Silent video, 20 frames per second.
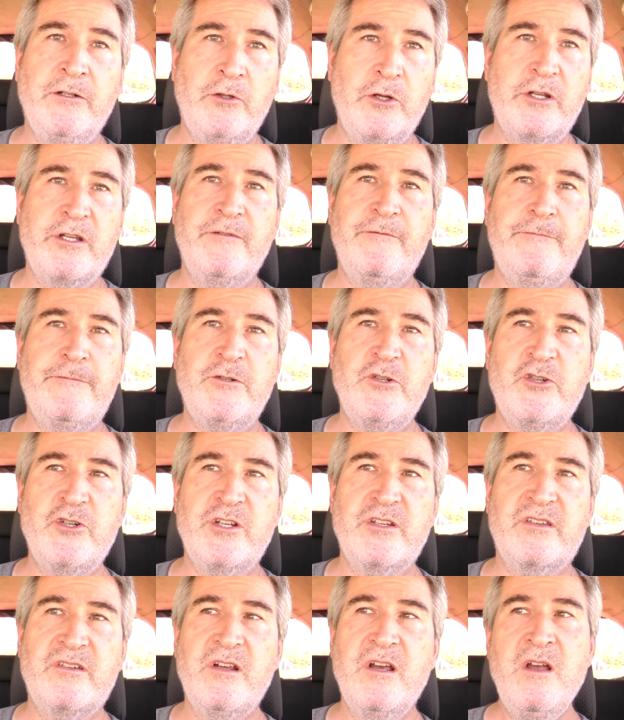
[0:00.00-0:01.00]
you're looking for
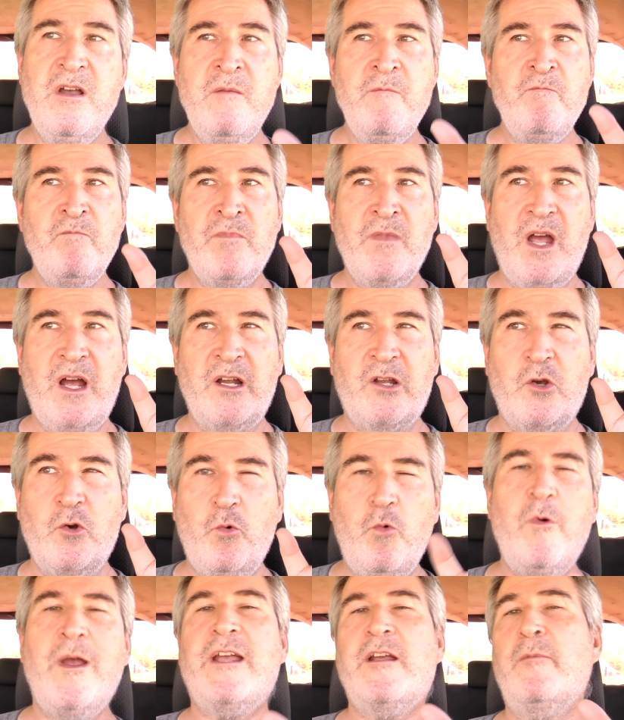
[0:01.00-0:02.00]
just a
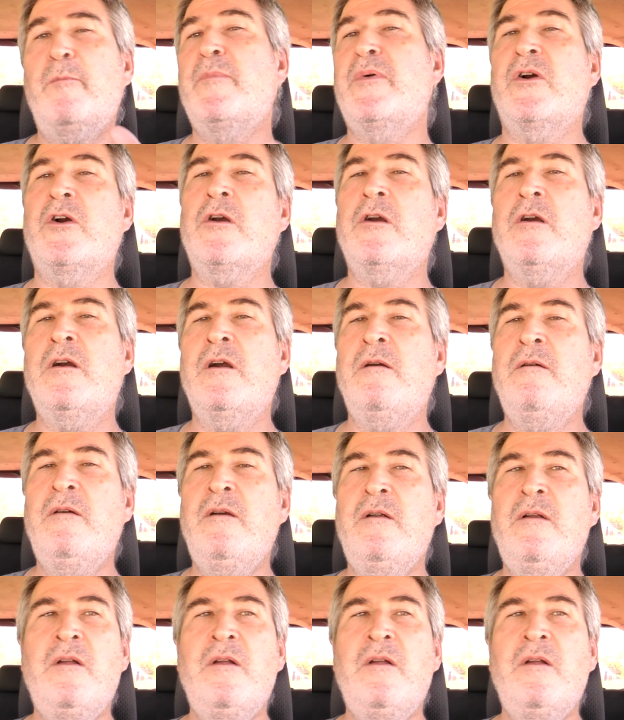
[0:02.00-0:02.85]
quick burger